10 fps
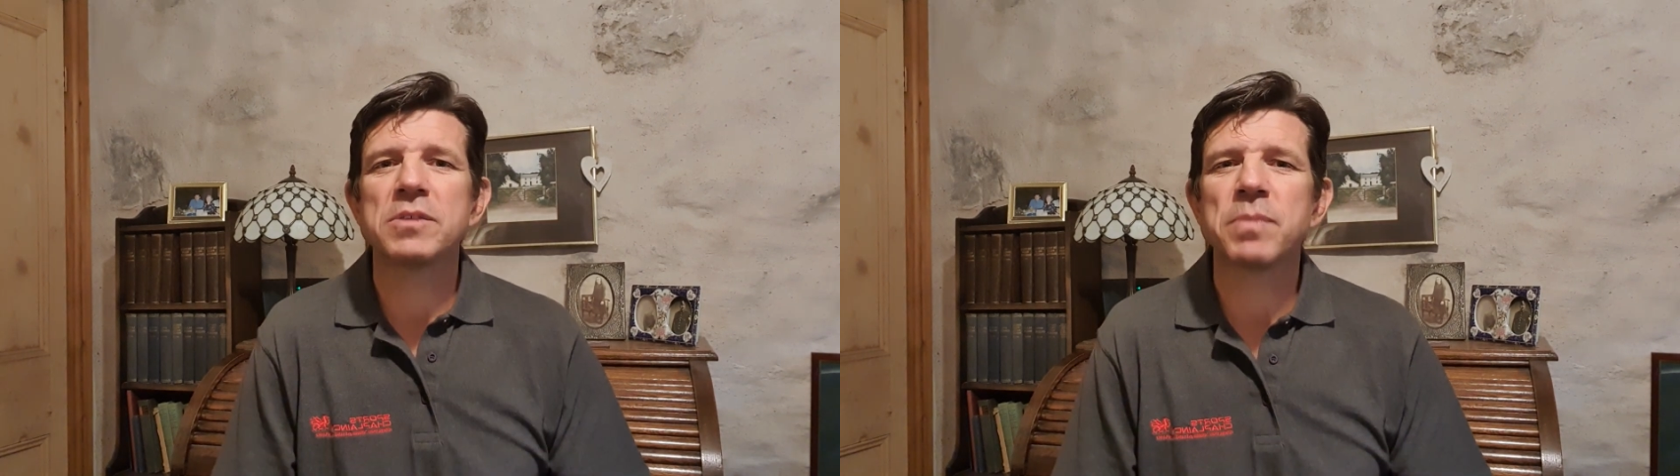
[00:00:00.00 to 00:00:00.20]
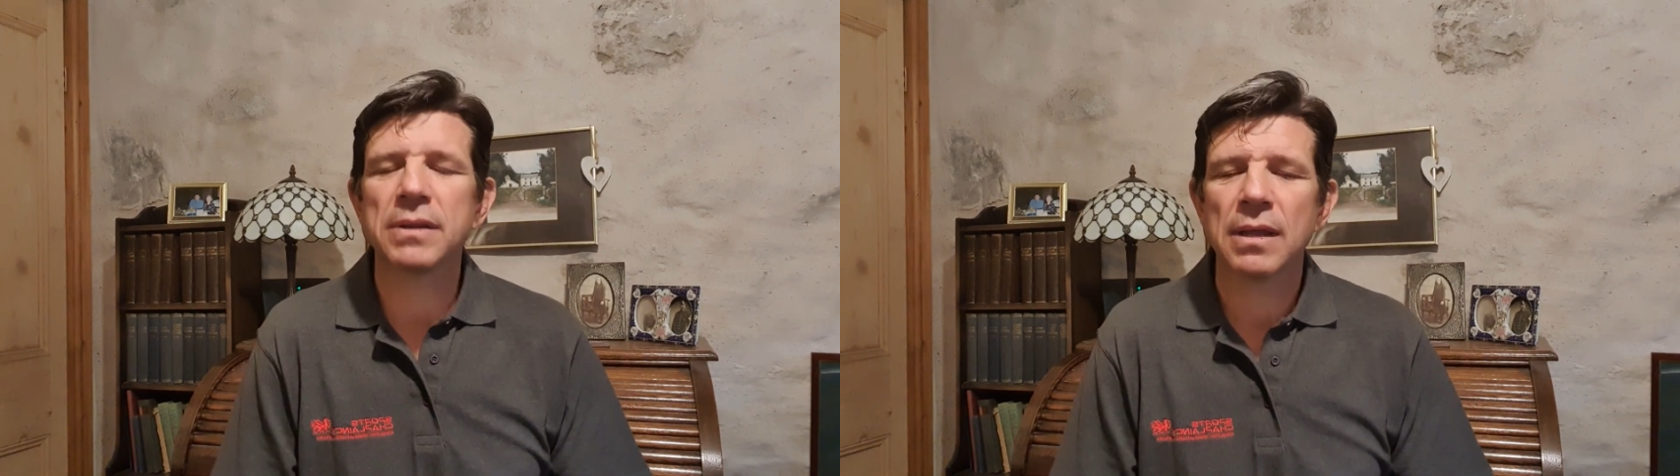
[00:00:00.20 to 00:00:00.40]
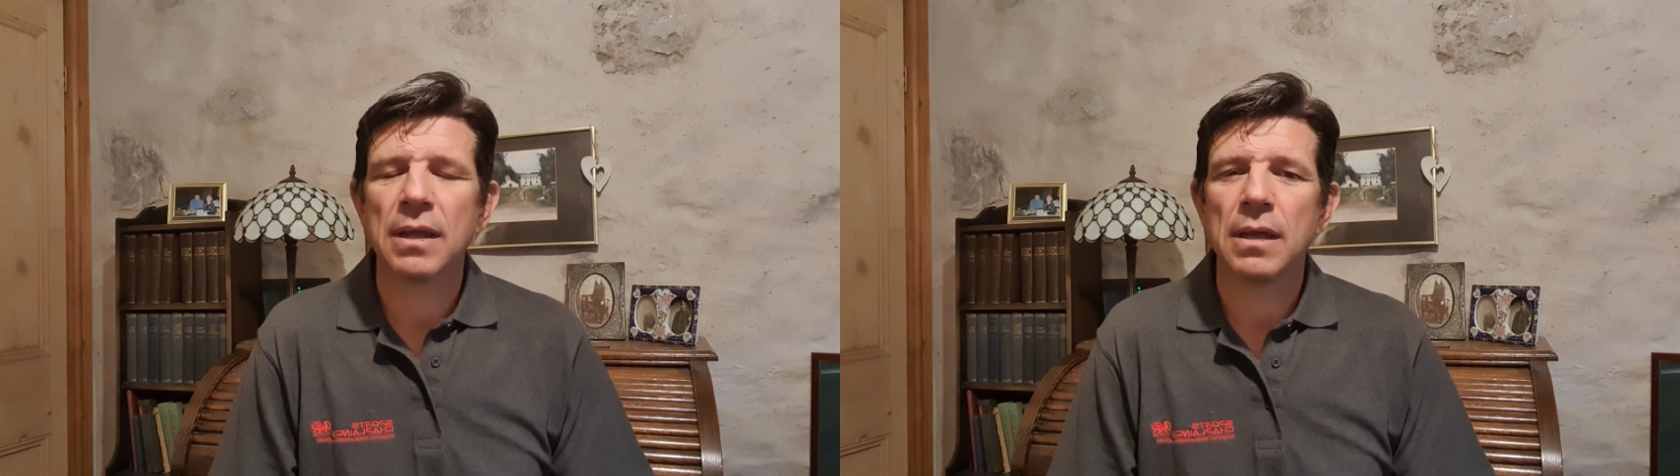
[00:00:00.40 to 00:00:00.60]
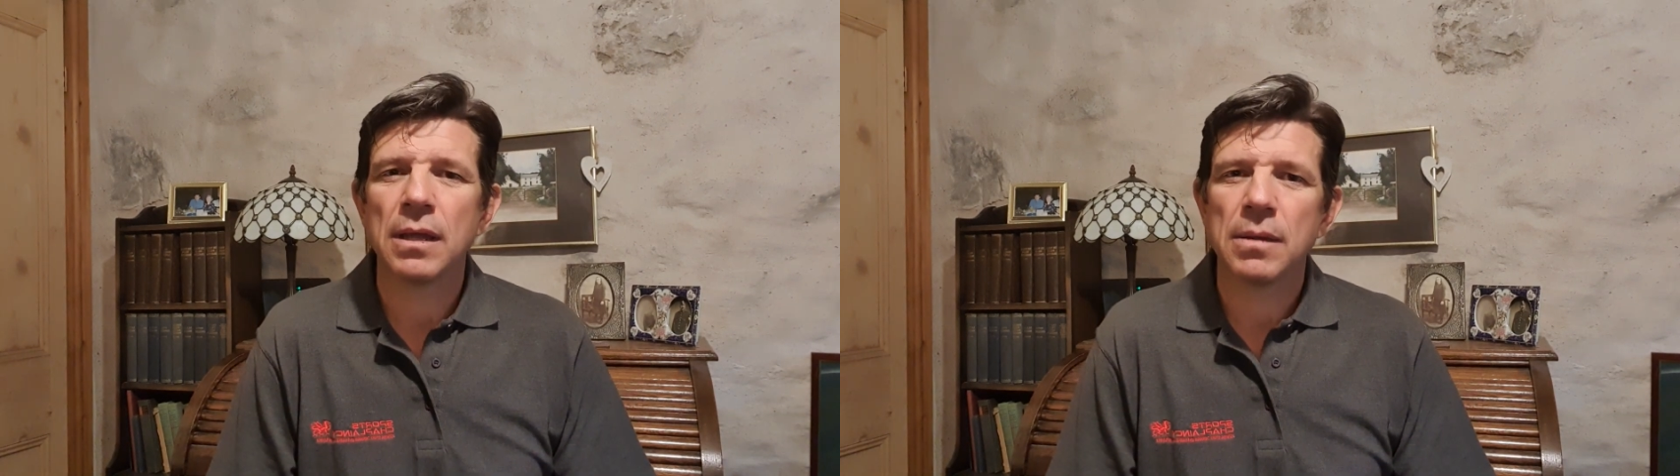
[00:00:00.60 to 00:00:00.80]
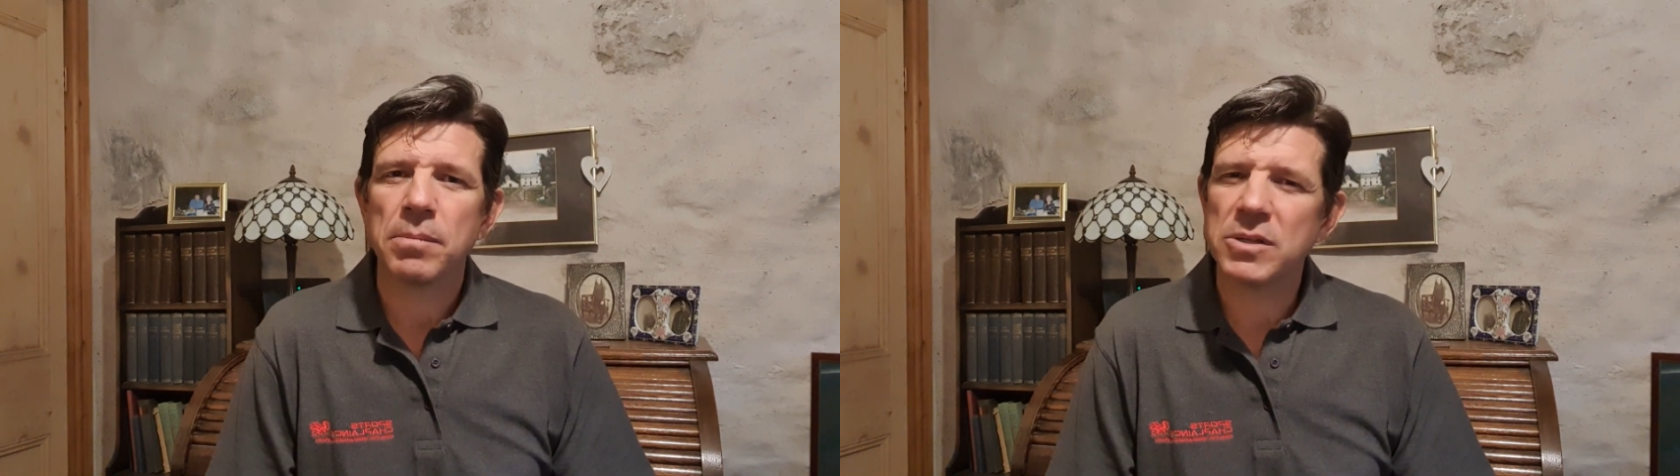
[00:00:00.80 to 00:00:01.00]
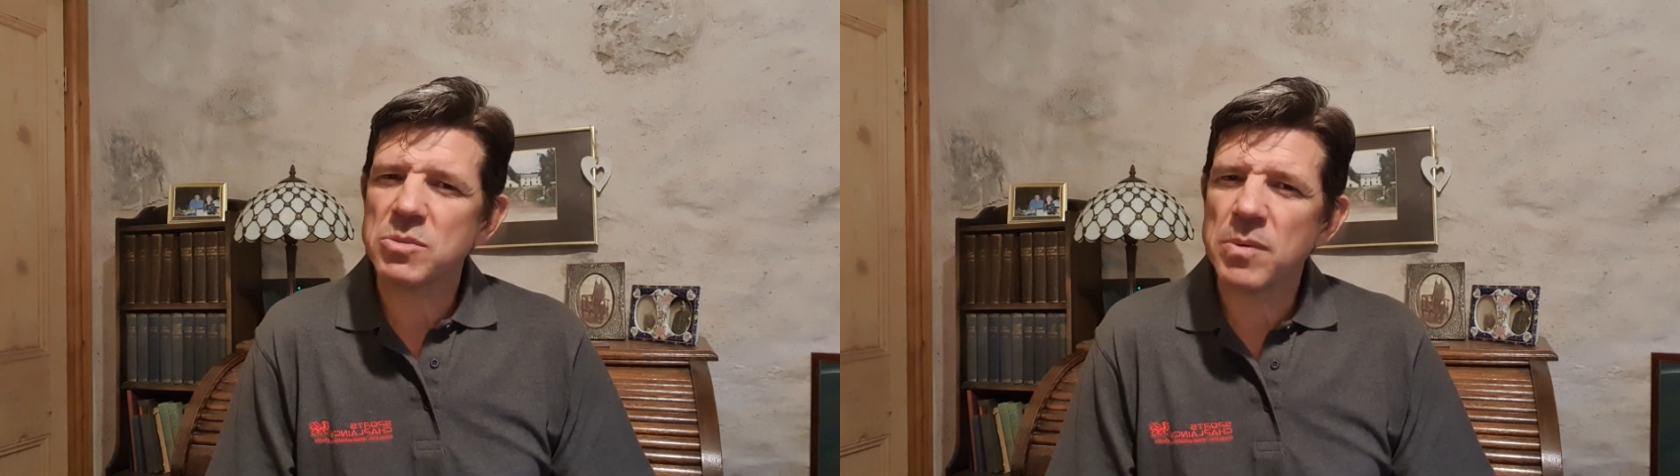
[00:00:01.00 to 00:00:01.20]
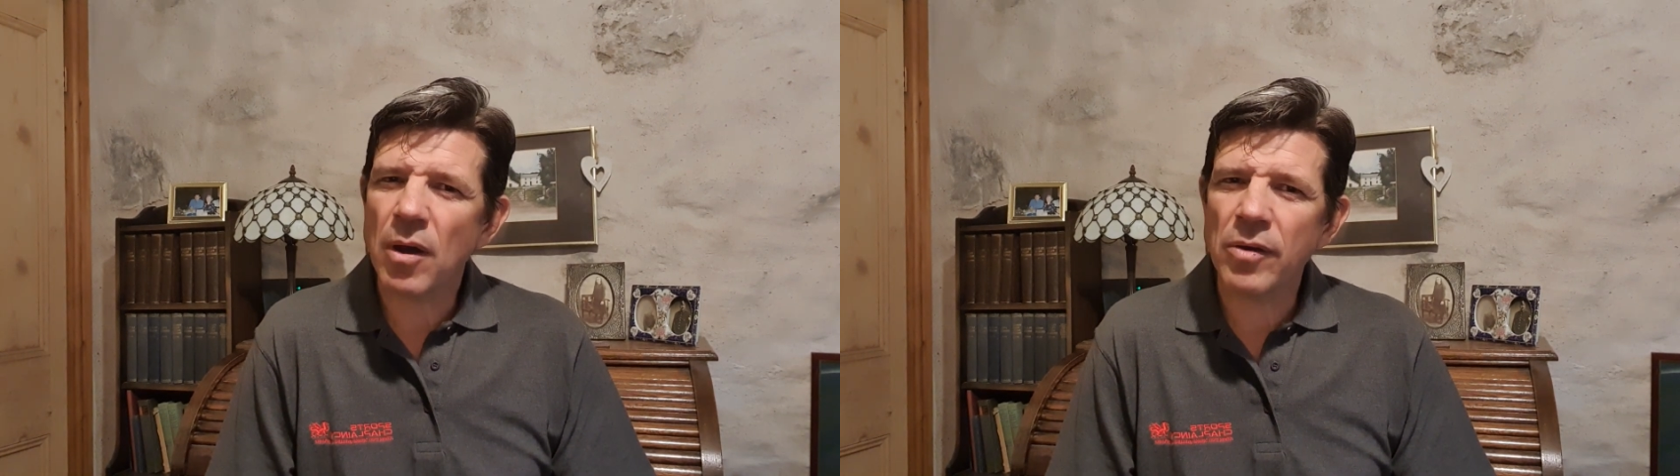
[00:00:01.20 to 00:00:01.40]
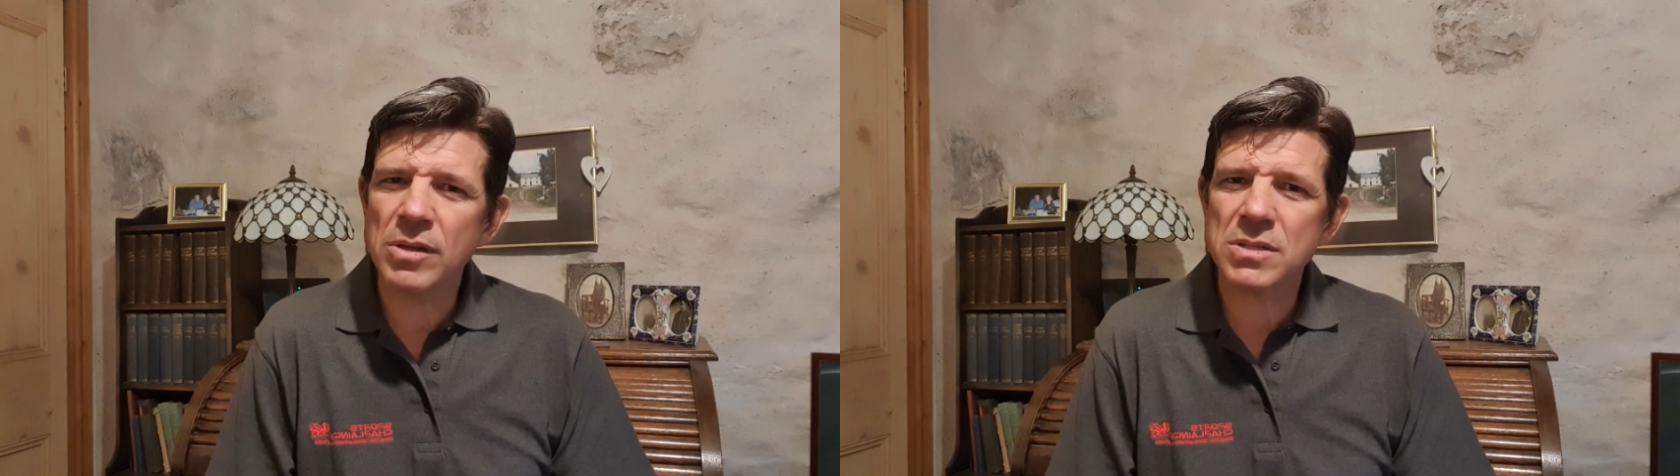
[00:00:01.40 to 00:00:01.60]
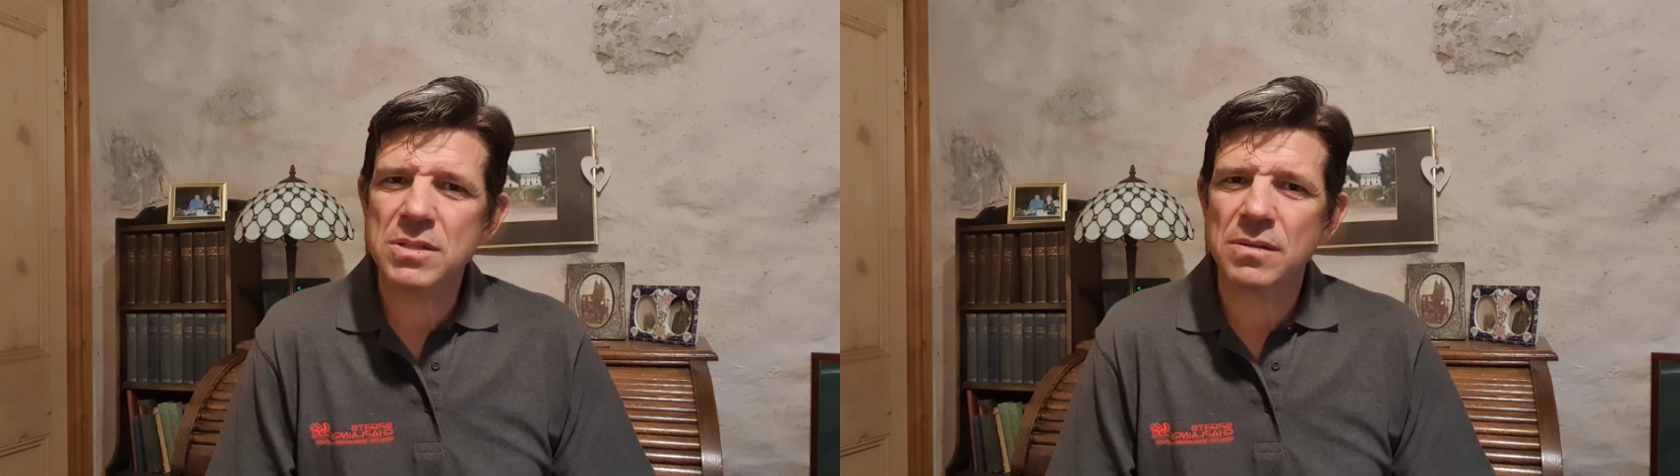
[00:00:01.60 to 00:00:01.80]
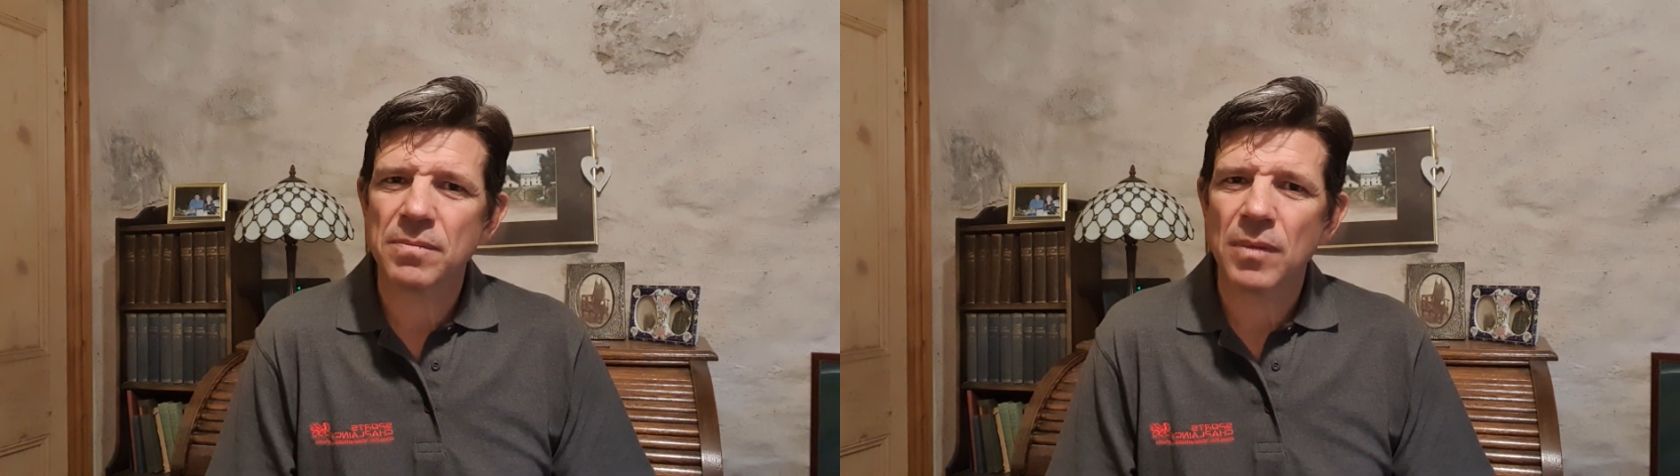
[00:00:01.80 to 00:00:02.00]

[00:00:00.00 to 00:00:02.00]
But to be honest,